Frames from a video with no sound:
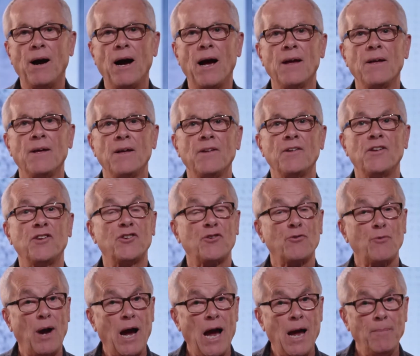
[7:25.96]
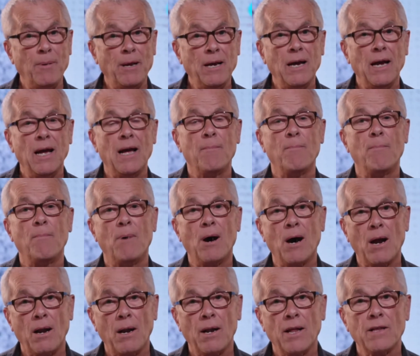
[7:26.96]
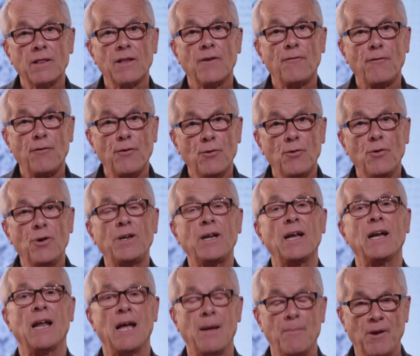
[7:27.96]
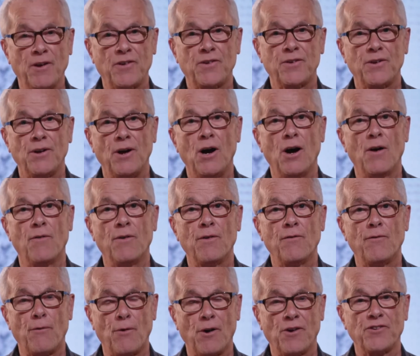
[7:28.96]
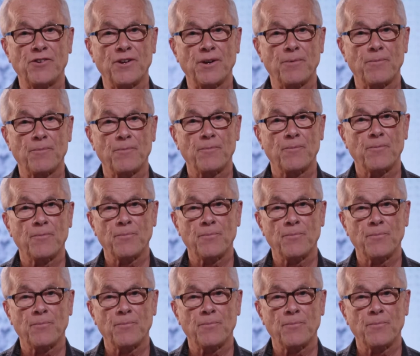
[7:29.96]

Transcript: by describing and modeling the fluid dynamics of foraging.